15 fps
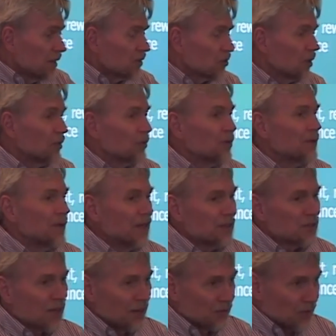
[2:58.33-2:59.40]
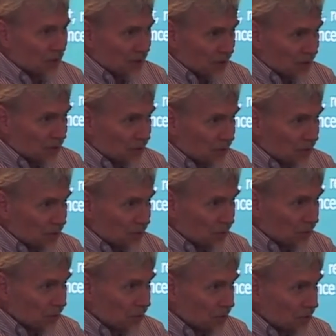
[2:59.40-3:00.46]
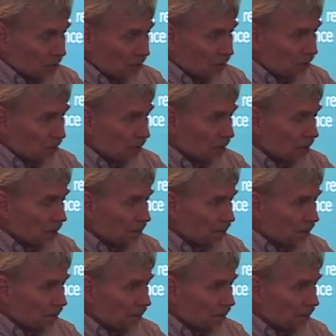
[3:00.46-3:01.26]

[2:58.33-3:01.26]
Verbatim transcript: So they were rediscovering their Jewish roots in theory.